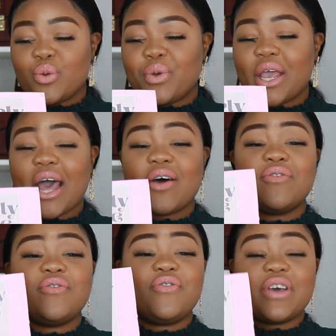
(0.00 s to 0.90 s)
would be
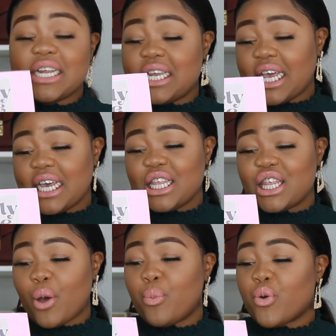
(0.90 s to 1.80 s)
a
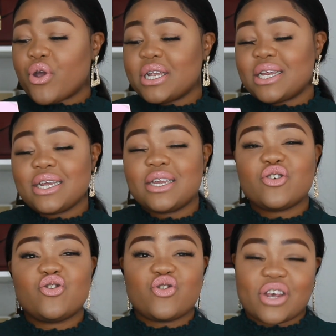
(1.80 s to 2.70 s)
vintage
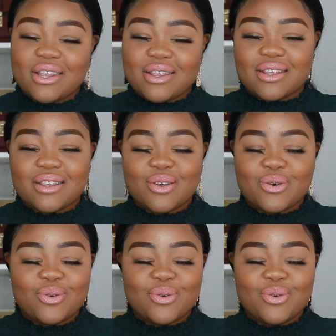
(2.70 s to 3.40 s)
printed dress.